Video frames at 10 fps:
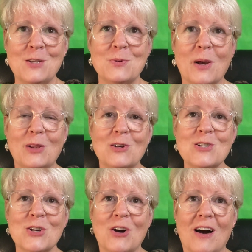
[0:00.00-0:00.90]
Do I look
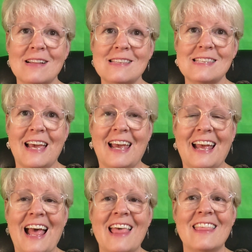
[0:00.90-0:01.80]
to God and say,
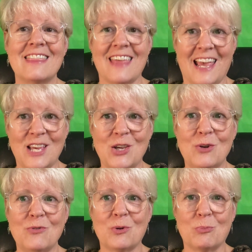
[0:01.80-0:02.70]
thank
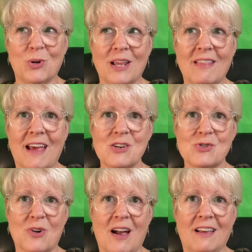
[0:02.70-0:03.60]
you for putting that
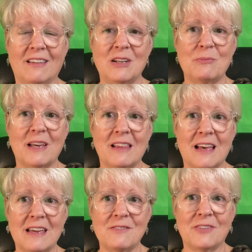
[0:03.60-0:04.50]
trial in my
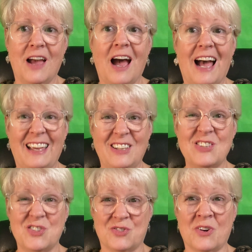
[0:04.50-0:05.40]
life? I can
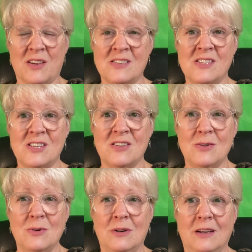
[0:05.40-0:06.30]
trust
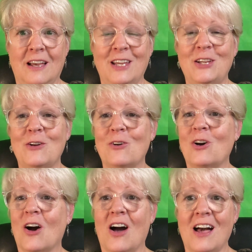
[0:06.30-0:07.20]
you. You know,
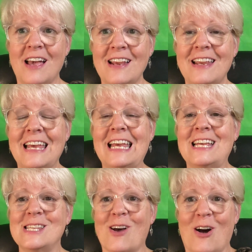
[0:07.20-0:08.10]
God
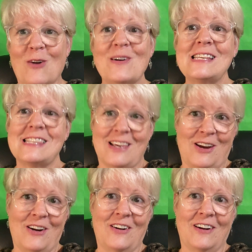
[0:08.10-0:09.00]
is always
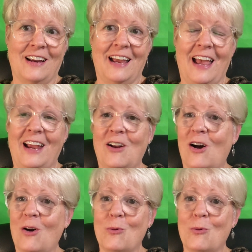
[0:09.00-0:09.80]
there, and